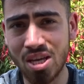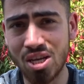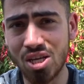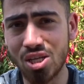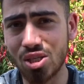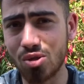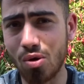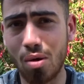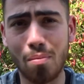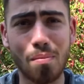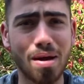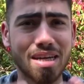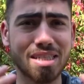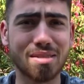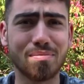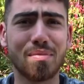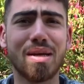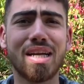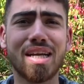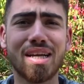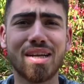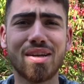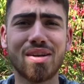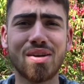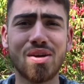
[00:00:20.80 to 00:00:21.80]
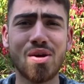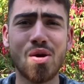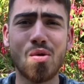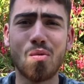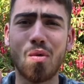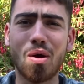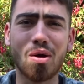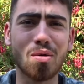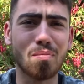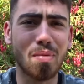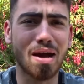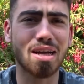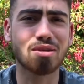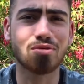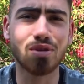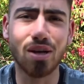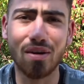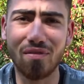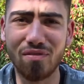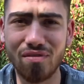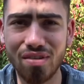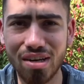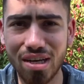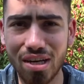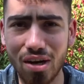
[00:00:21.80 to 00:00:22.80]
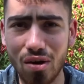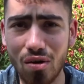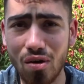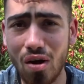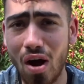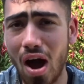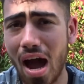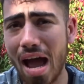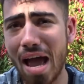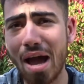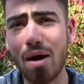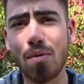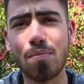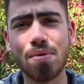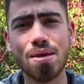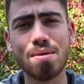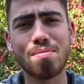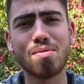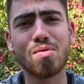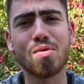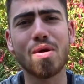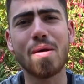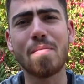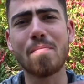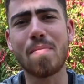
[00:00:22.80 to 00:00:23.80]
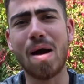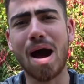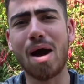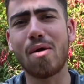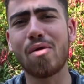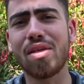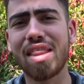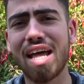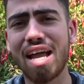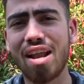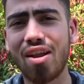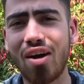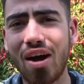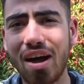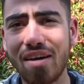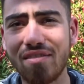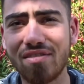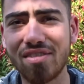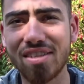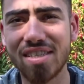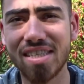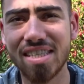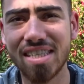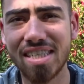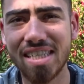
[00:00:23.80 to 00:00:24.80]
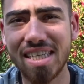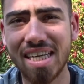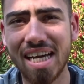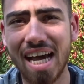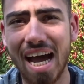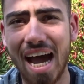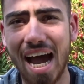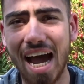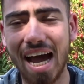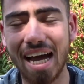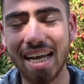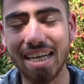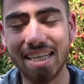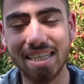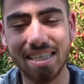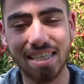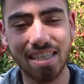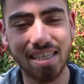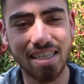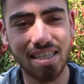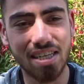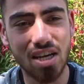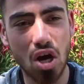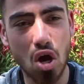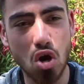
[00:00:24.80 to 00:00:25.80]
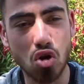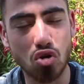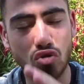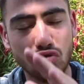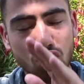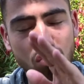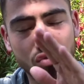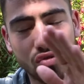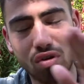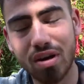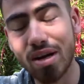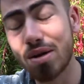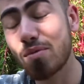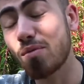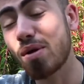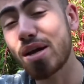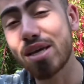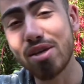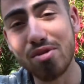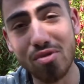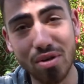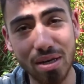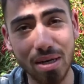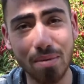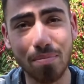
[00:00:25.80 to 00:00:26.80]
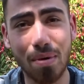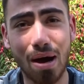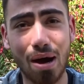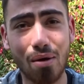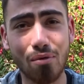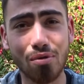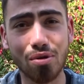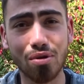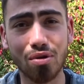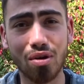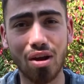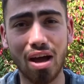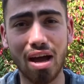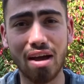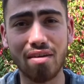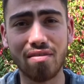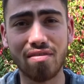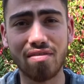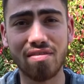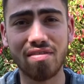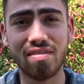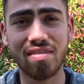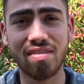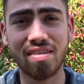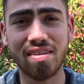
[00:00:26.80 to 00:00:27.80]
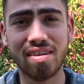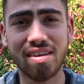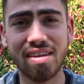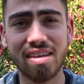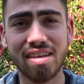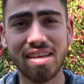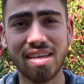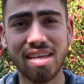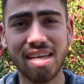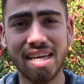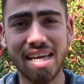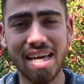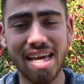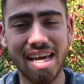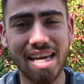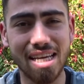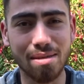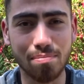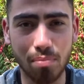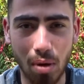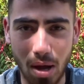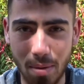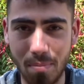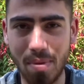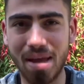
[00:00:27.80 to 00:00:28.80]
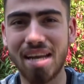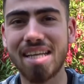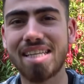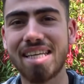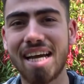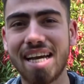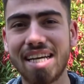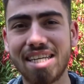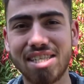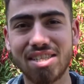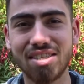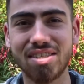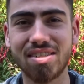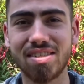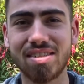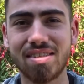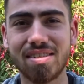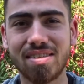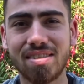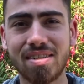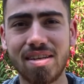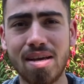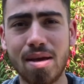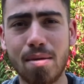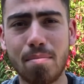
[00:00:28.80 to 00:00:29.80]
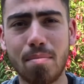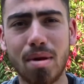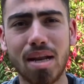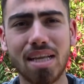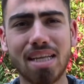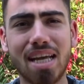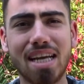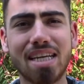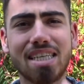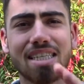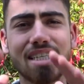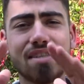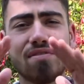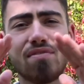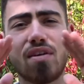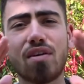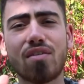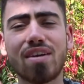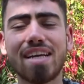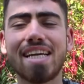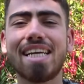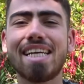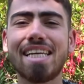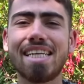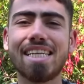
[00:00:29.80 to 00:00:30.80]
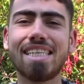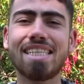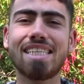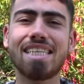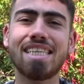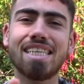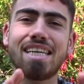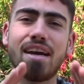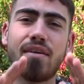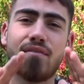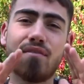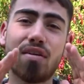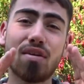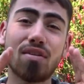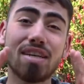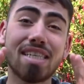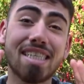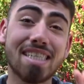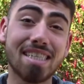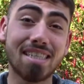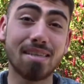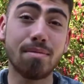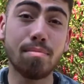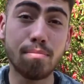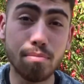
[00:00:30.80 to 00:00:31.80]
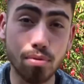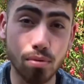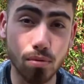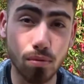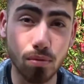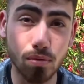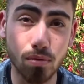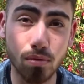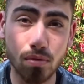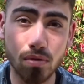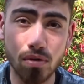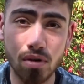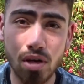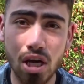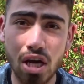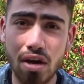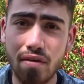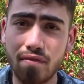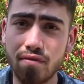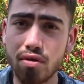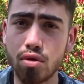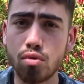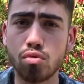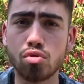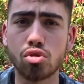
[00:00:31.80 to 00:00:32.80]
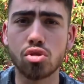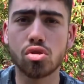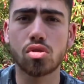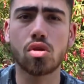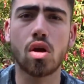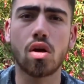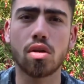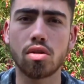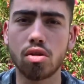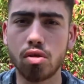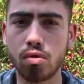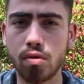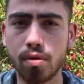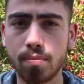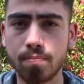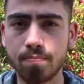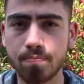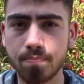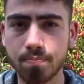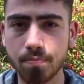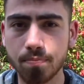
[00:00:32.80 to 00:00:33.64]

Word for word: So I'm Maximilian, welcome back to another video. I help people empower their lives. And a great way you can empower your life is by meditation. Meditation is very easy and very simple for you to start doing.